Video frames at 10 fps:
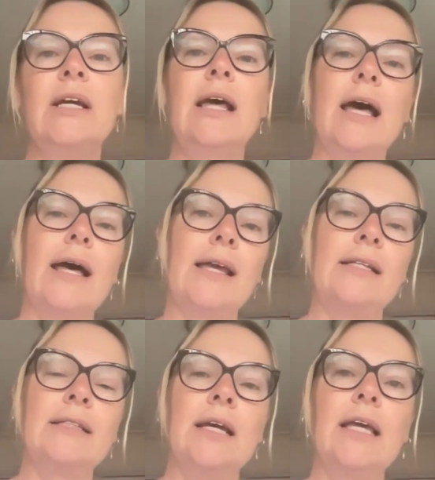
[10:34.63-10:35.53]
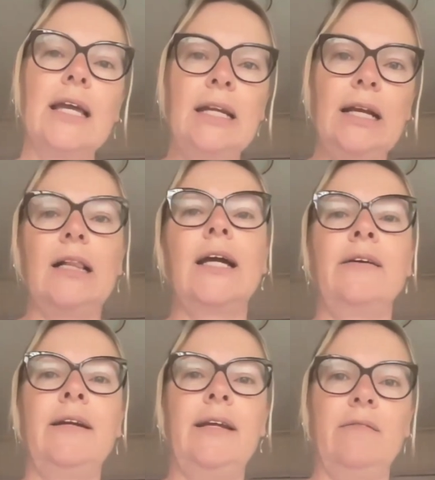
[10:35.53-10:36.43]
and getting
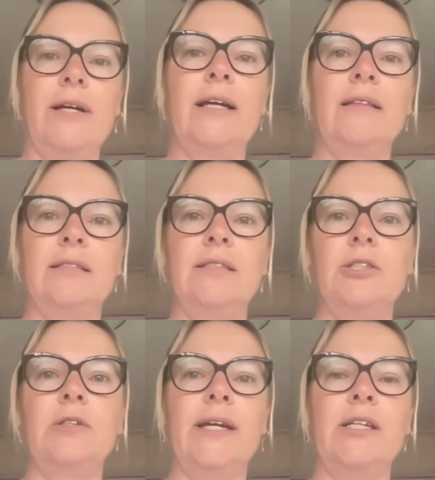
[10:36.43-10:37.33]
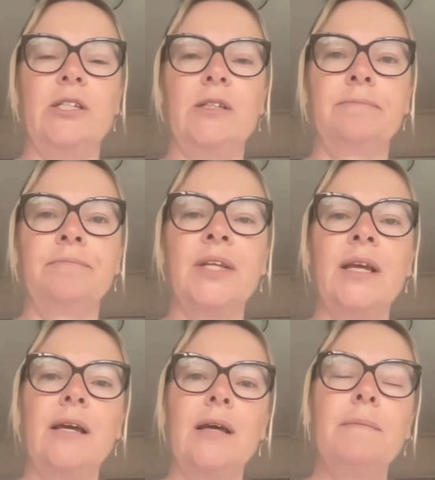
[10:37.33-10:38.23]
clarity around the situation.
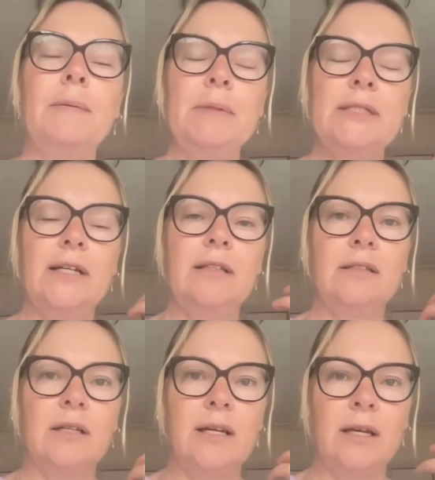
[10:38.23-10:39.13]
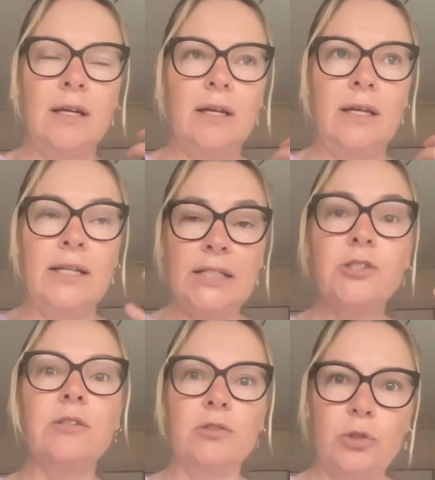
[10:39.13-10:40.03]
But in
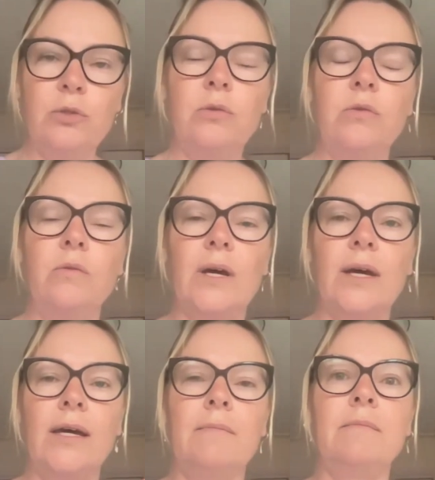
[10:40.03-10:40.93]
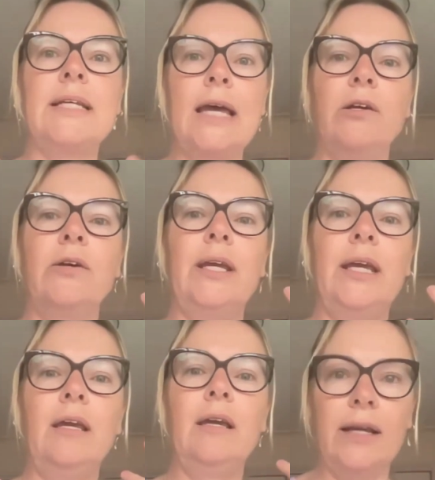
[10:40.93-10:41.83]
addition to
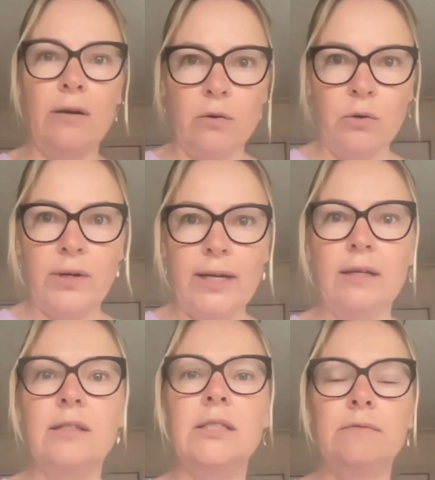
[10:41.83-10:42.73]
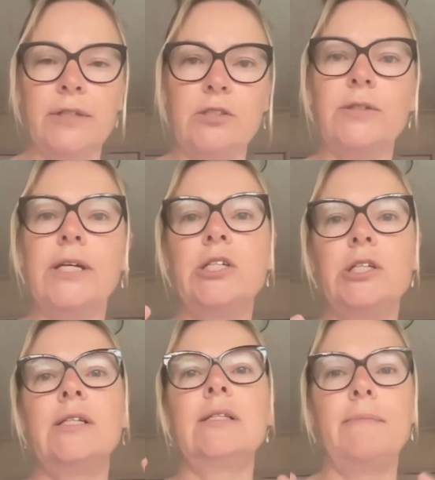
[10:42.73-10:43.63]
downloading like all your angers and
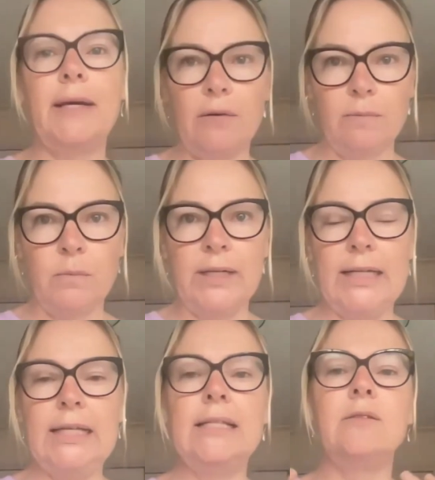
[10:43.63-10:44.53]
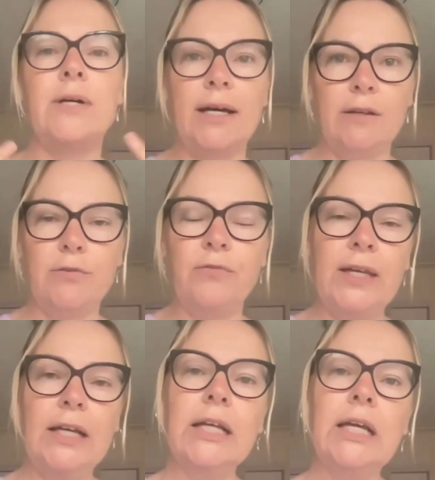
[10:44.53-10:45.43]
frustrations about what it is or how you're
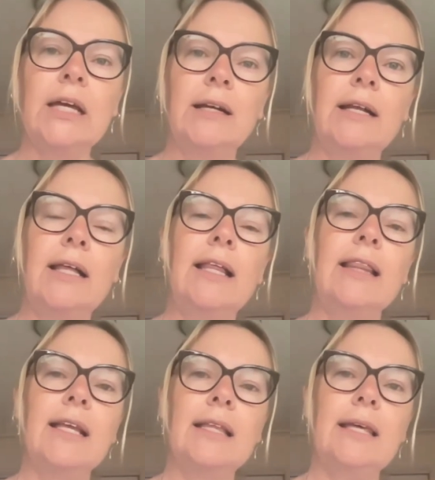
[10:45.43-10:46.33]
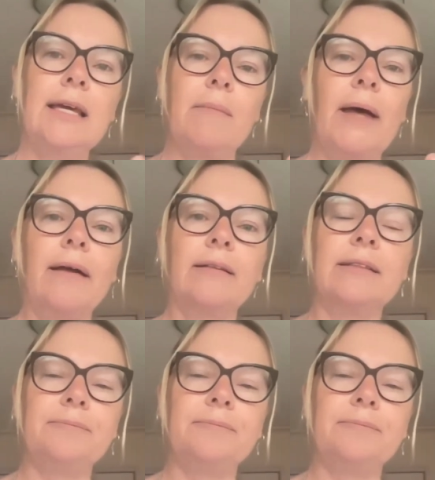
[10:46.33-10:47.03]
feeling, then think about